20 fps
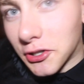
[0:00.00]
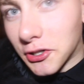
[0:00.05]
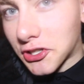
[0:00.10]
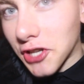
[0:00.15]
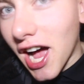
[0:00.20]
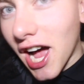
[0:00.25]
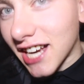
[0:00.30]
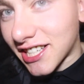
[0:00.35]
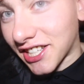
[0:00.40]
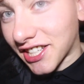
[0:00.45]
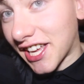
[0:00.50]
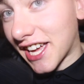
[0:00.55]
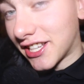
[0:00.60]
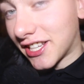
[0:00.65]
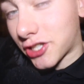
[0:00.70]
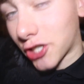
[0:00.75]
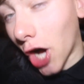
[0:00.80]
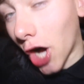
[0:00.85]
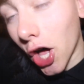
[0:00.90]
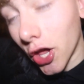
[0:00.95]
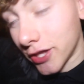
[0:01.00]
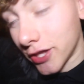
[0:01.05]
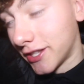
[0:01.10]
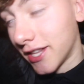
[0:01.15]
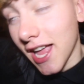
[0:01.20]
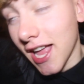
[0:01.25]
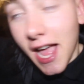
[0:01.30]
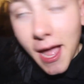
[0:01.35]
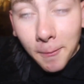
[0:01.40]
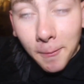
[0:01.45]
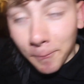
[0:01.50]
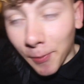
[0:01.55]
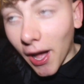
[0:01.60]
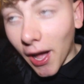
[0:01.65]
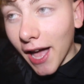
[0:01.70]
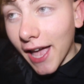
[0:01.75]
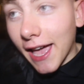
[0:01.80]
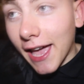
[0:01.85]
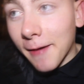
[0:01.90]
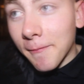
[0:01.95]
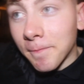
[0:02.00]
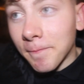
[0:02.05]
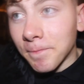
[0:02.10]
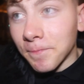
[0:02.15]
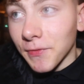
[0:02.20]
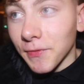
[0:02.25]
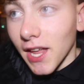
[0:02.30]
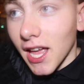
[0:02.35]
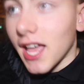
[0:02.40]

It's not actually in Scotland, but um,